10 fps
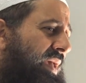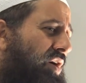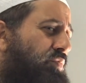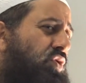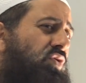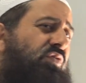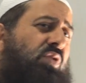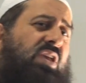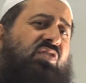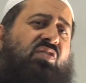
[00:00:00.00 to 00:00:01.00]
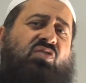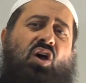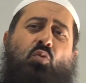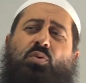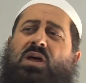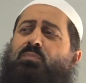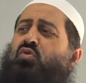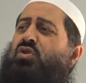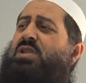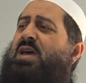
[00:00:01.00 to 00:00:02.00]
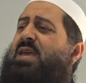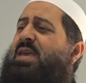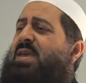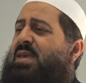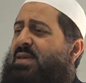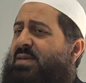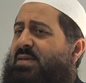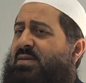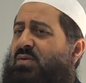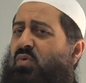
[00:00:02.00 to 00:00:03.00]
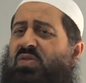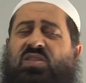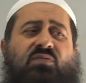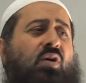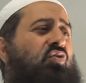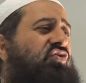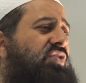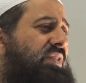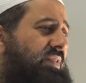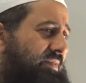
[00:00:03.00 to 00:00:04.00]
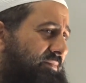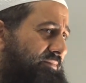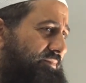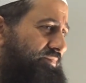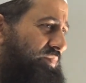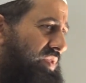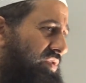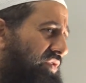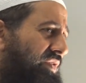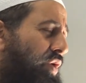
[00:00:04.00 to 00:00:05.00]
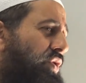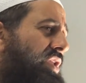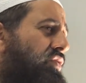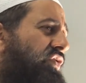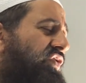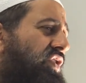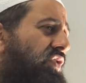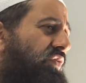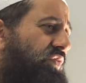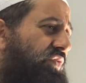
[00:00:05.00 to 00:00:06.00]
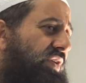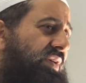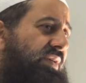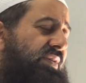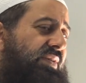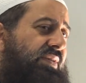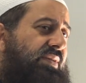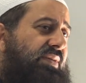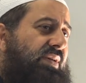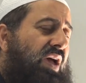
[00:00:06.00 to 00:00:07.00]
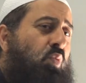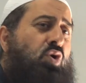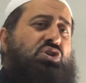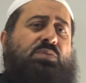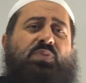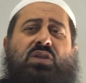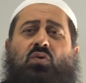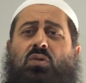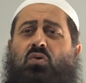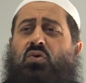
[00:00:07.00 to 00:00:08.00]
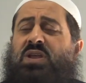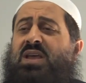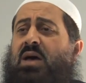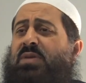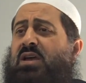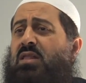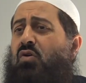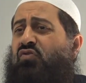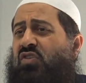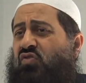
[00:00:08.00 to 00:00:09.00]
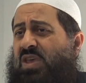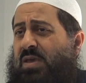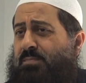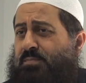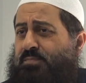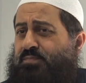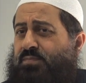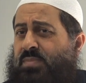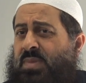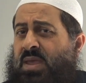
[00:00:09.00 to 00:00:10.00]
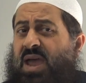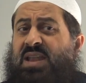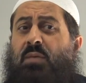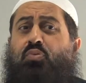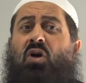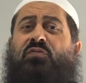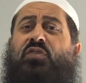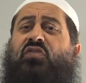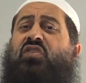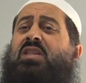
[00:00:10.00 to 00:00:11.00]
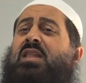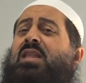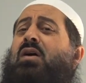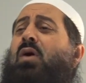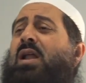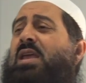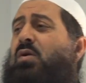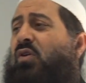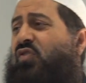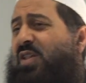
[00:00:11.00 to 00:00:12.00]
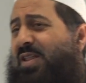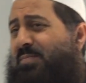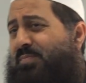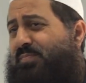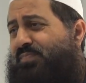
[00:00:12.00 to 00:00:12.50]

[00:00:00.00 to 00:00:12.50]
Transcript: How beautiful is it to open up your day with devotion, devoting yourself and worshipping your Lord and coming closer to Him. And our Prophet sallallahu alaihi wasallam